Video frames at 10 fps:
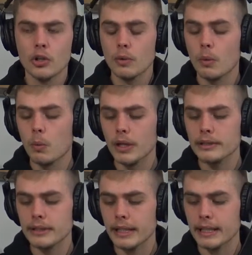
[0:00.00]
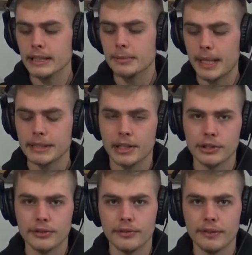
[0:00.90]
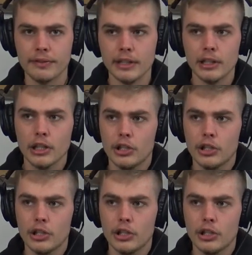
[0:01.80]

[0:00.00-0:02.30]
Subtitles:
Well, once it gets past $150,